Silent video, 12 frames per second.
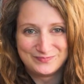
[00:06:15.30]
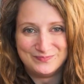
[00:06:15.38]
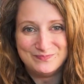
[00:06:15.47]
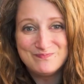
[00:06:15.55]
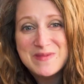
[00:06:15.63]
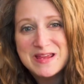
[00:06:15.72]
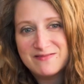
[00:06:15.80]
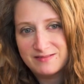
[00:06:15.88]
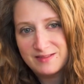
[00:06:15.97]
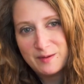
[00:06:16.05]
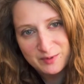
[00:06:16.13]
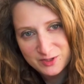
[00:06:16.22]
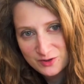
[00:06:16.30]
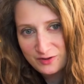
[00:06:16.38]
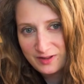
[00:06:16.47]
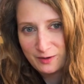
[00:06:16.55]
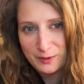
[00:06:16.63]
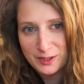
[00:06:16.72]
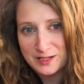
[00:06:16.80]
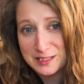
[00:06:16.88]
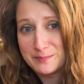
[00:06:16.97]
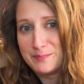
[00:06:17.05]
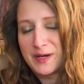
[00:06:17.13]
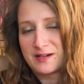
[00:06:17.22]
Myth number two that we're going to
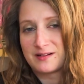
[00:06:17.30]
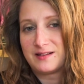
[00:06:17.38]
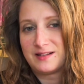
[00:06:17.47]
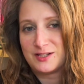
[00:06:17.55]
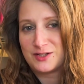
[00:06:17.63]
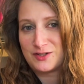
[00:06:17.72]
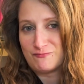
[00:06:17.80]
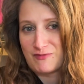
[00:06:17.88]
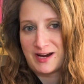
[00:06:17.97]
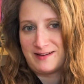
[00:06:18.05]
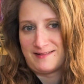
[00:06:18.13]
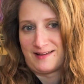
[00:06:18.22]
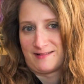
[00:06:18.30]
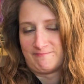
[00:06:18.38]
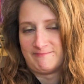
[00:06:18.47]
debunk right now.